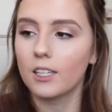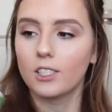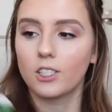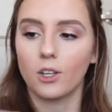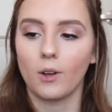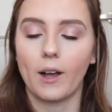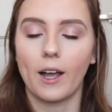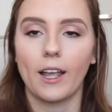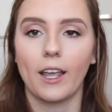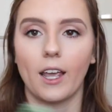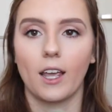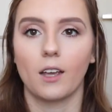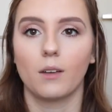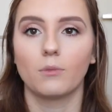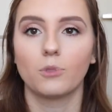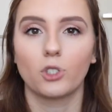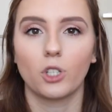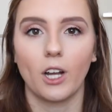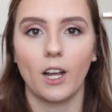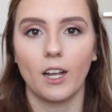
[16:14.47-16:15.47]
So I
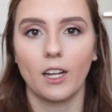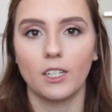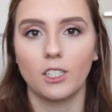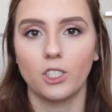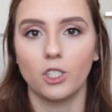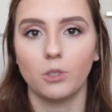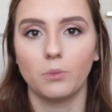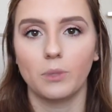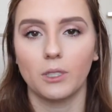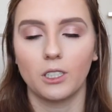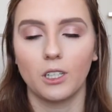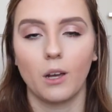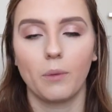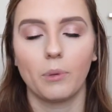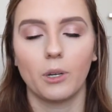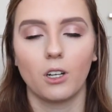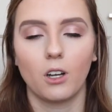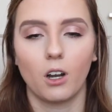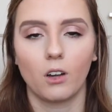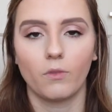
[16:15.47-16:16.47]
am trying to build
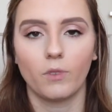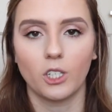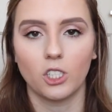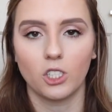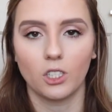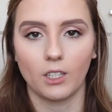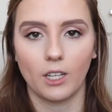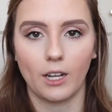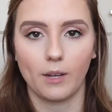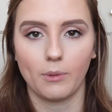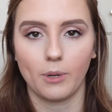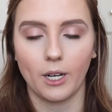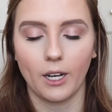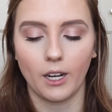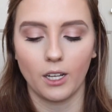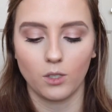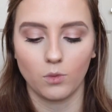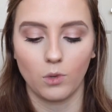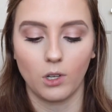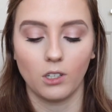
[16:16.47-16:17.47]
up a nonfiction
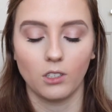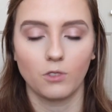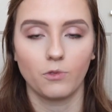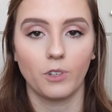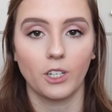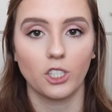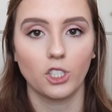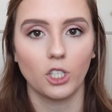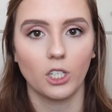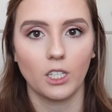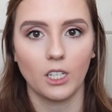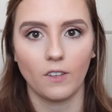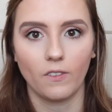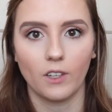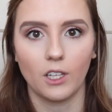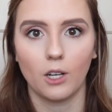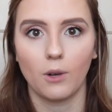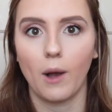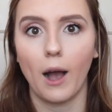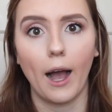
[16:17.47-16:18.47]
library as well as fiction,
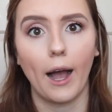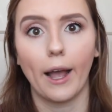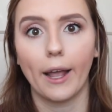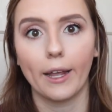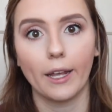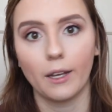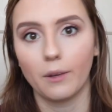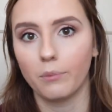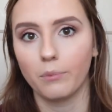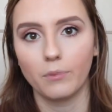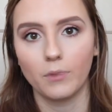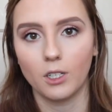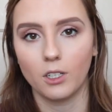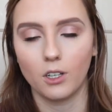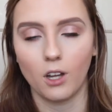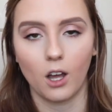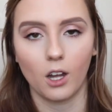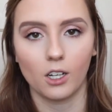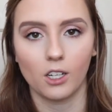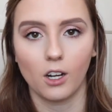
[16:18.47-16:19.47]
even though I
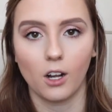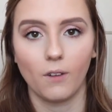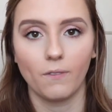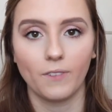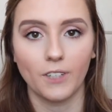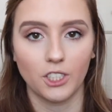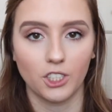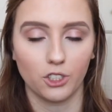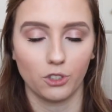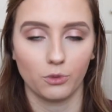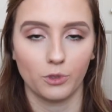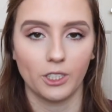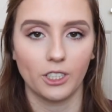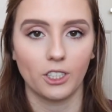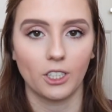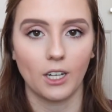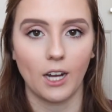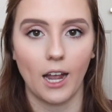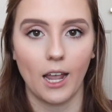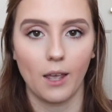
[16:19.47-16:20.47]
am not a nonfiction
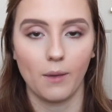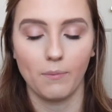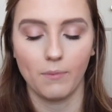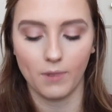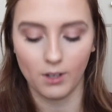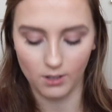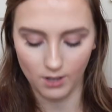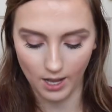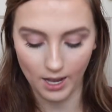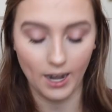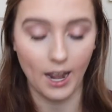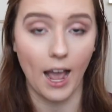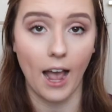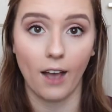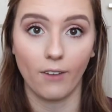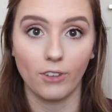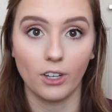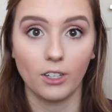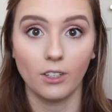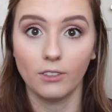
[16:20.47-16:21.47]
reader. I am an
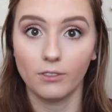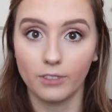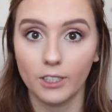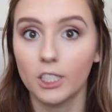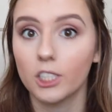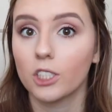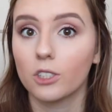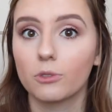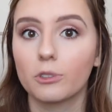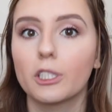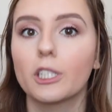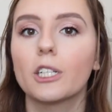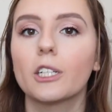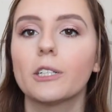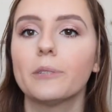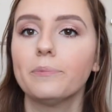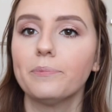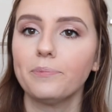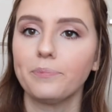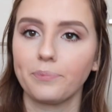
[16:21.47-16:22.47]
avid fiction
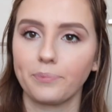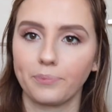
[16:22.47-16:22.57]
reader.